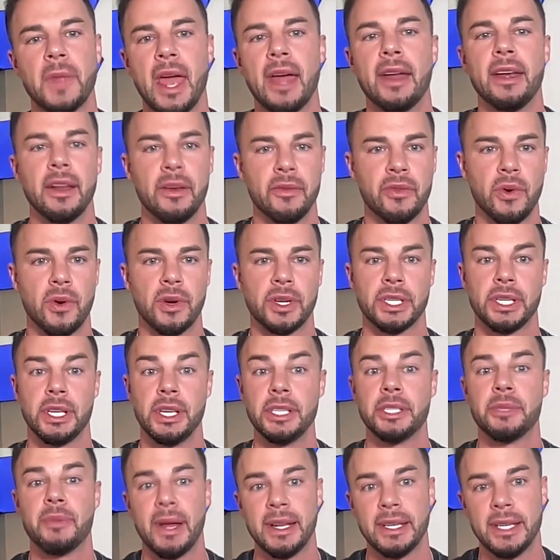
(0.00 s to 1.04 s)
And of course he
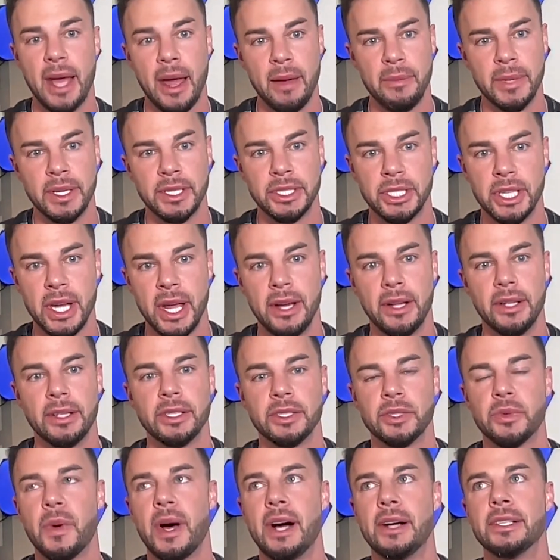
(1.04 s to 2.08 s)
spent time in jail
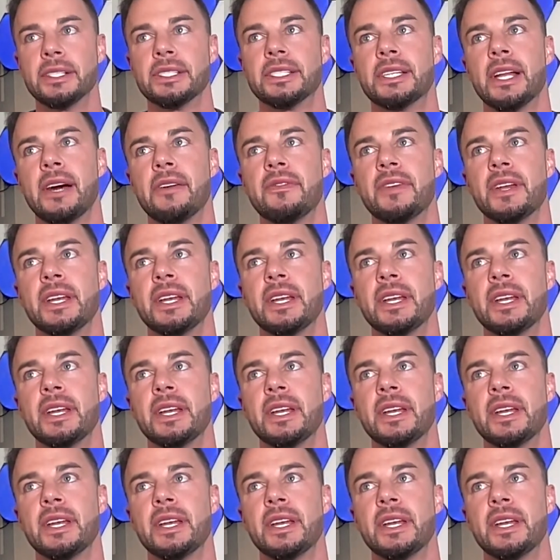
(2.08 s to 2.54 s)
as well and stuff.